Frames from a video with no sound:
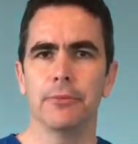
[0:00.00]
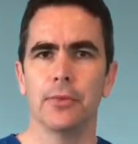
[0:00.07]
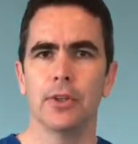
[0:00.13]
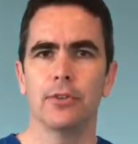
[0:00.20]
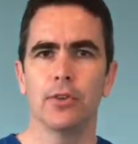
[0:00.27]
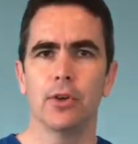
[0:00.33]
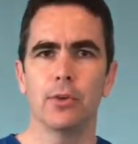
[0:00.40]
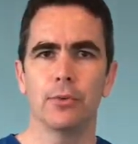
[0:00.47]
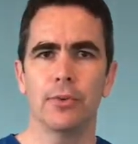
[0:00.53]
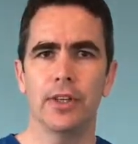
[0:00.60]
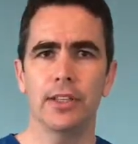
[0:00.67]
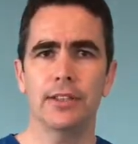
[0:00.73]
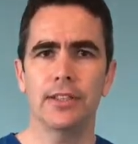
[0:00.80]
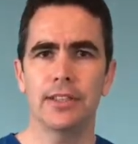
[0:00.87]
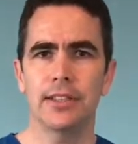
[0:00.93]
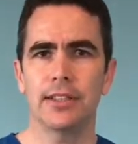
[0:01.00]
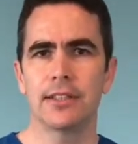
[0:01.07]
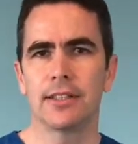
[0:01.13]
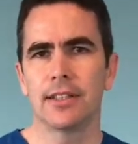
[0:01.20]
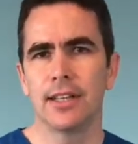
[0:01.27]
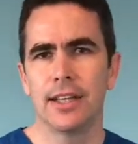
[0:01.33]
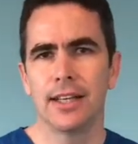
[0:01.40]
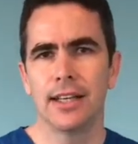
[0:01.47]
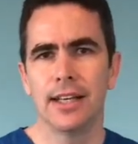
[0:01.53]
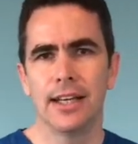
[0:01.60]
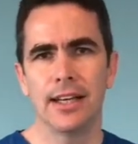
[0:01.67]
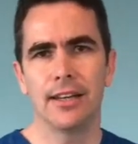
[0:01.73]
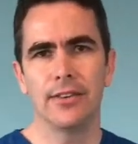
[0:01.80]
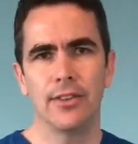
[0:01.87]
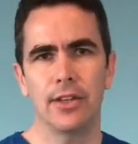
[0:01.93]
So this is,
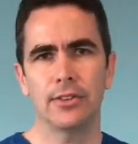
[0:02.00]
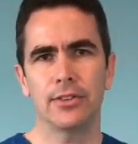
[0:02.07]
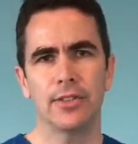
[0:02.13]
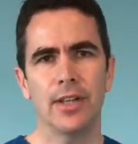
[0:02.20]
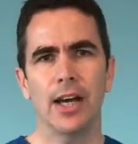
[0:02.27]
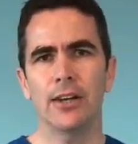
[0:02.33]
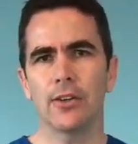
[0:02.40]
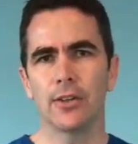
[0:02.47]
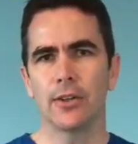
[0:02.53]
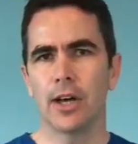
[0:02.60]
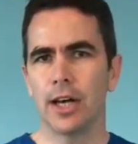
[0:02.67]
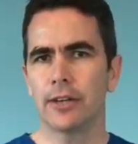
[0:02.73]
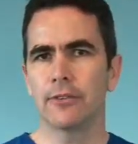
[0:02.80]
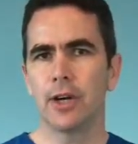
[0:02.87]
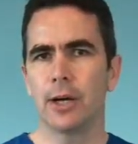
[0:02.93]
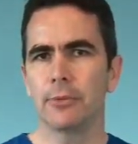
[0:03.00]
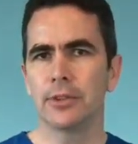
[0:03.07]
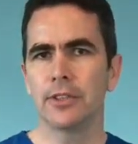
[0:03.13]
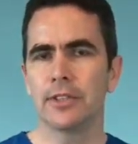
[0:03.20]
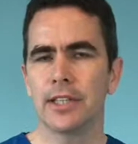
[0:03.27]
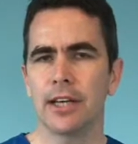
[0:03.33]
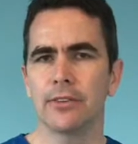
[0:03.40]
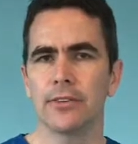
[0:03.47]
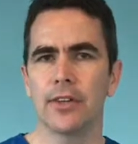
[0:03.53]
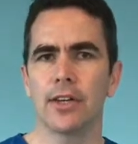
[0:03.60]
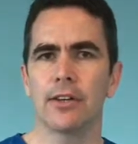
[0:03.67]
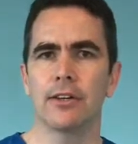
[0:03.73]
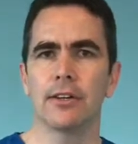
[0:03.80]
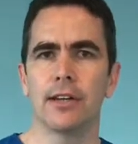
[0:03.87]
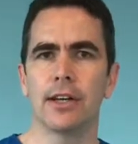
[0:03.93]
there's not a lot of options out
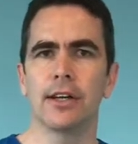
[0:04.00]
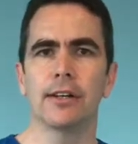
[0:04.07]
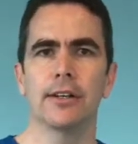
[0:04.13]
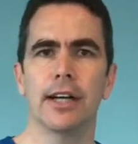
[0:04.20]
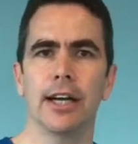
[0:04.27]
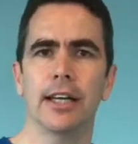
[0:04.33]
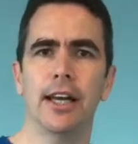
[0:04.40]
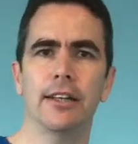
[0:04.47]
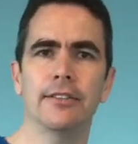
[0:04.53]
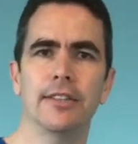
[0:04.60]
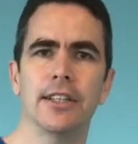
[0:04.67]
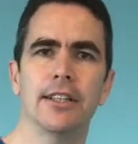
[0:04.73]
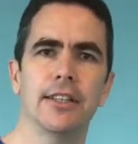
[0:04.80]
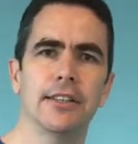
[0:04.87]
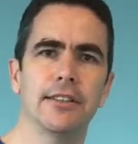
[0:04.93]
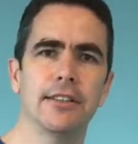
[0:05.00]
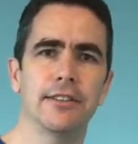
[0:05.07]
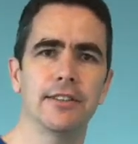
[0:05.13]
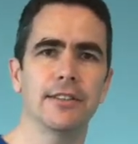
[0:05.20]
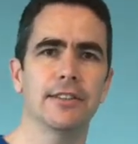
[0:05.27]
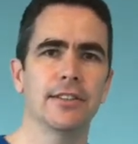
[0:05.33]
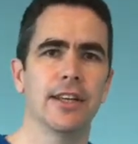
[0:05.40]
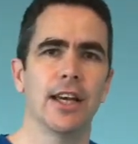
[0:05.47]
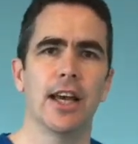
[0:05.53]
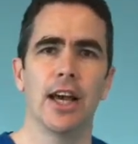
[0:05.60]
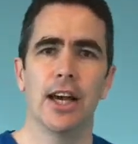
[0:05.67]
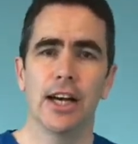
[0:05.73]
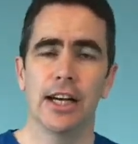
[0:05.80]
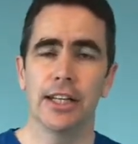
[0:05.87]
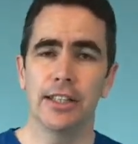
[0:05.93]
there. I can't say that this is
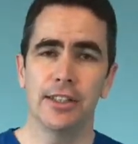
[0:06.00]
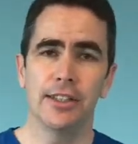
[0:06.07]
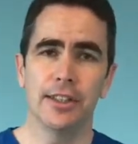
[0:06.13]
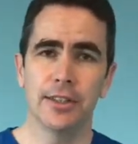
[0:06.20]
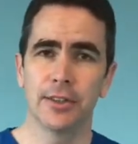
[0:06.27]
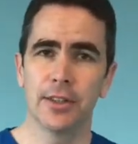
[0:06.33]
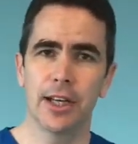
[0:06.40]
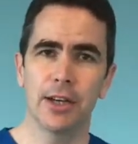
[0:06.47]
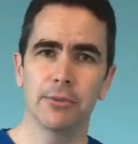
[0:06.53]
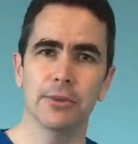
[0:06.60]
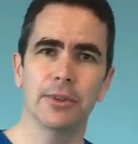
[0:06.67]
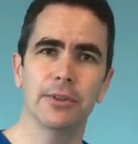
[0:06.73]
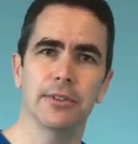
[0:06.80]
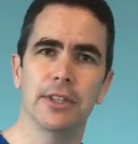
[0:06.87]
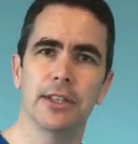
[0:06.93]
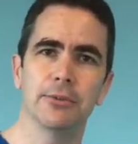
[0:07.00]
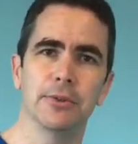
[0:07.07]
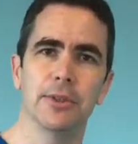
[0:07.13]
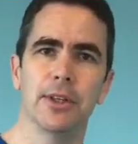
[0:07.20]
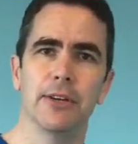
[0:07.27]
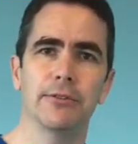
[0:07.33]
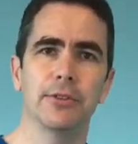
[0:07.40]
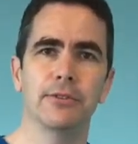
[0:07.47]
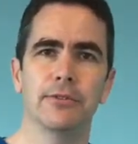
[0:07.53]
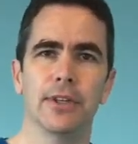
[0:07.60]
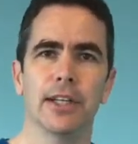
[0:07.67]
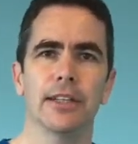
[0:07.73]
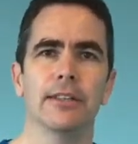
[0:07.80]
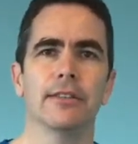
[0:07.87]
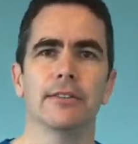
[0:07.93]
ideal. I would love to
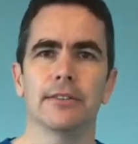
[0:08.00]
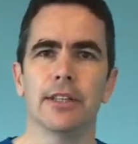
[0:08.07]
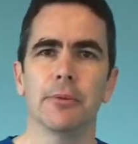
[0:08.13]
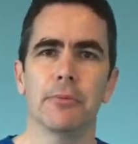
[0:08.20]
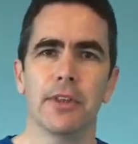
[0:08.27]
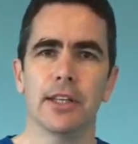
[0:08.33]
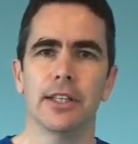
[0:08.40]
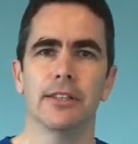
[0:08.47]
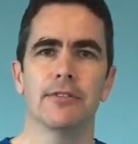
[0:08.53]
find something